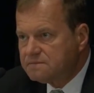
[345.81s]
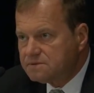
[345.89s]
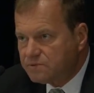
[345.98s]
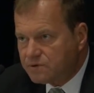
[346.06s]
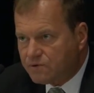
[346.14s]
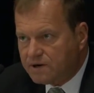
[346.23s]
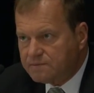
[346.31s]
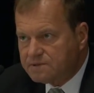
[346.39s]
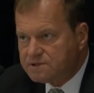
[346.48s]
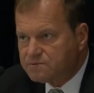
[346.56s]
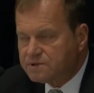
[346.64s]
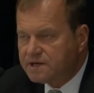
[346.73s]
the
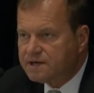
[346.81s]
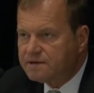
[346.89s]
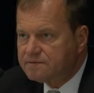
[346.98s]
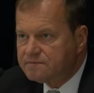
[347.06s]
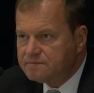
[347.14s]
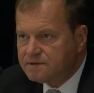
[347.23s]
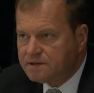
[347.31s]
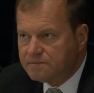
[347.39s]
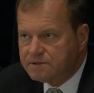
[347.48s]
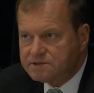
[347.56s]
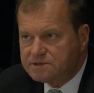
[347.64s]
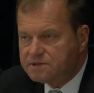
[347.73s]
requirements were down and the
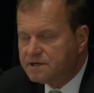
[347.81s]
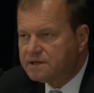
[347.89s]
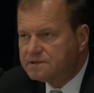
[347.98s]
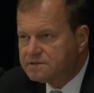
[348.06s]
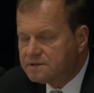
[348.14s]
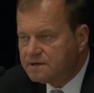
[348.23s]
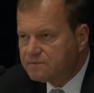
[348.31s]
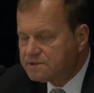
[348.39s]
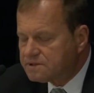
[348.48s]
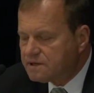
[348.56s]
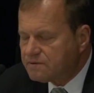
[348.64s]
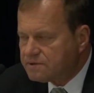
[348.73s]
mission changed, and how
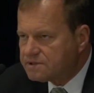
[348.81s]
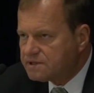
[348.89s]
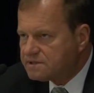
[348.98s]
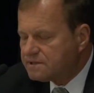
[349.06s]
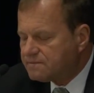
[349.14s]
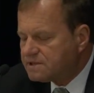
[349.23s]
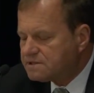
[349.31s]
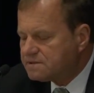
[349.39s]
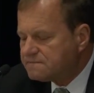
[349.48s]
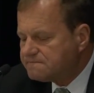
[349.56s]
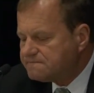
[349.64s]
we changed that mission.